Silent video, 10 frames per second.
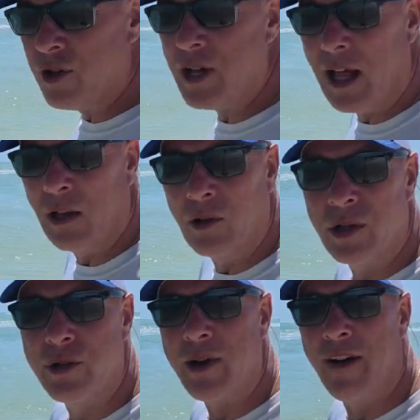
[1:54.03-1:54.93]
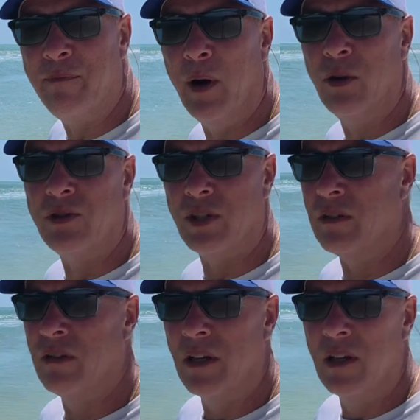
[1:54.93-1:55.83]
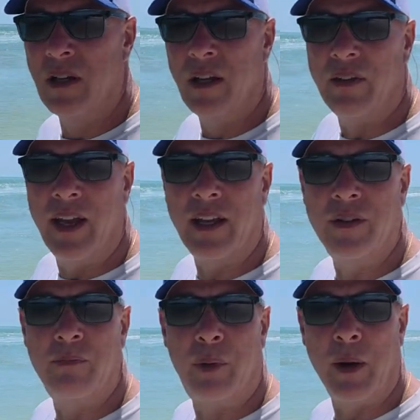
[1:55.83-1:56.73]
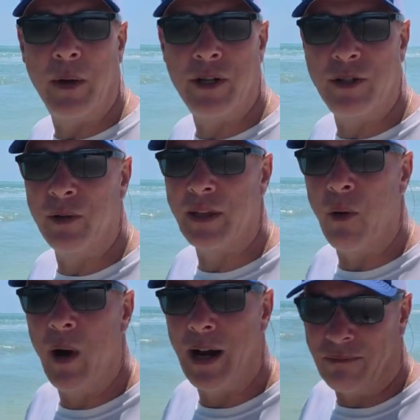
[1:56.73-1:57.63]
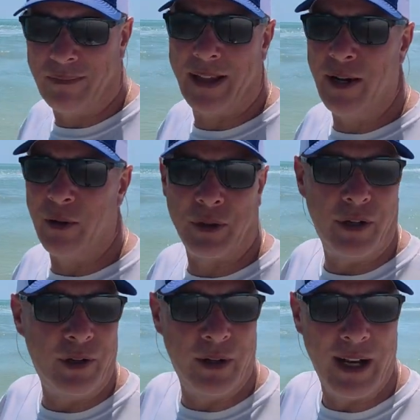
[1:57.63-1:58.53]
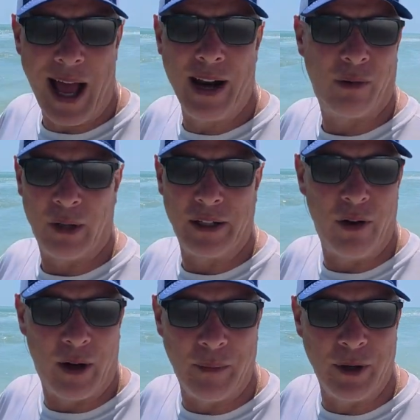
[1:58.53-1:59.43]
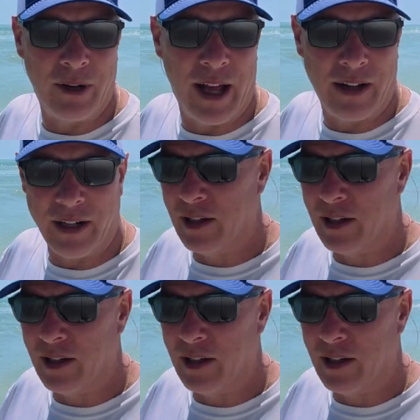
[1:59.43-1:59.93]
shallow draft boats, and they can pretty much do what they want. They know what they're doing. I don't really know what I'm doing out